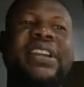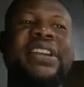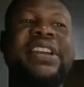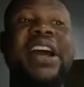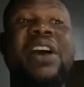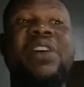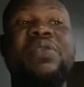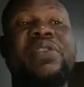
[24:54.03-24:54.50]

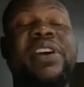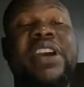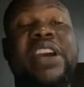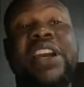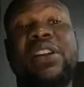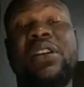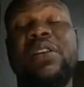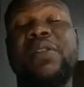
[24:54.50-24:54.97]
Now,
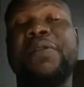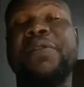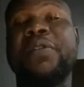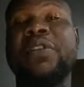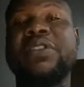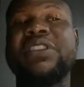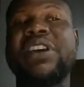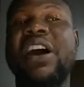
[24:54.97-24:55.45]
a lot of
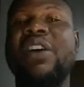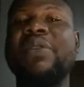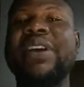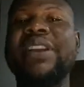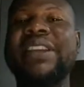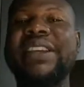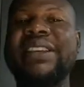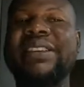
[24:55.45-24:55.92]
us are
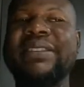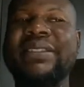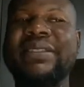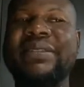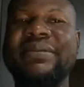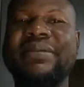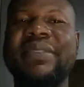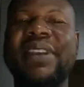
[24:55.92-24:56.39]
already,
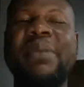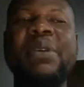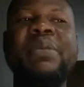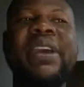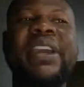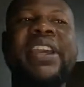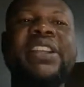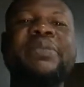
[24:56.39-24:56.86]
let me
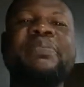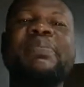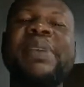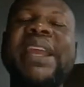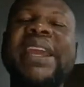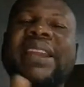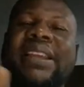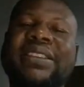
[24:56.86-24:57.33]
make it
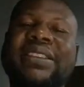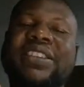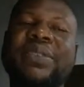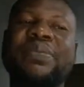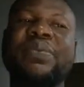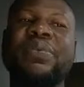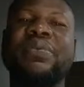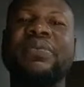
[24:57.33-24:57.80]
plain and
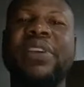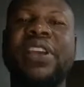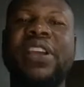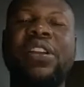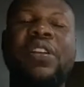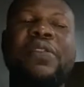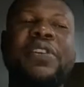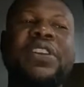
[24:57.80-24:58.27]
simple. A
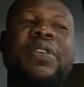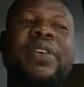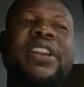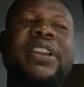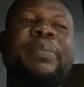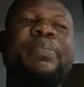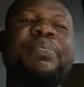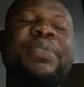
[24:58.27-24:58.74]
lot of us are
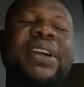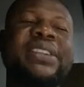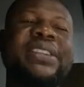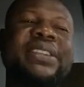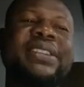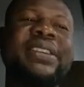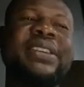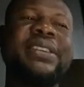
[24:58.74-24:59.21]
already
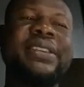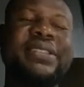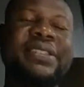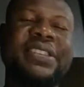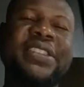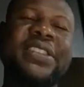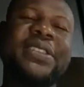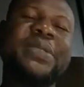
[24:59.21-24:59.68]
practicing a
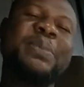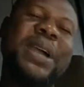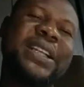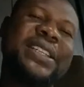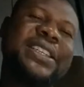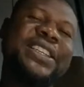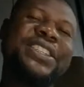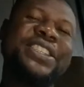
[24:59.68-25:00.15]

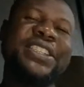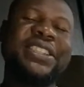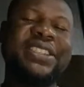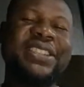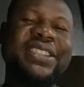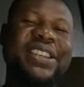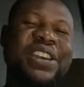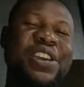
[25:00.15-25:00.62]
smart kitchen,
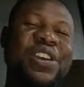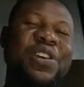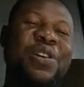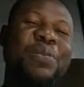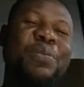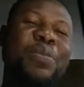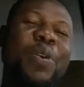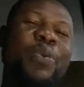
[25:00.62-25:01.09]

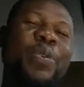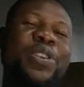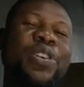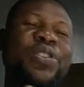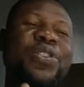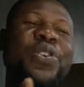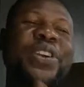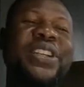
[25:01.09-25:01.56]
but we
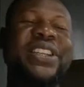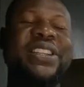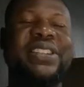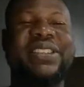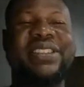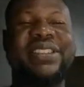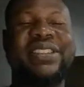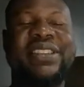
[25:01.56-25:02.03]
don't know it
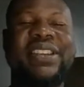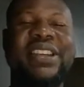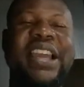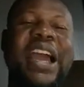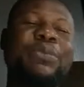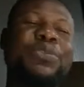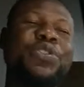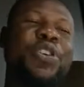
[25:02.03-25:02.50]
is. I'm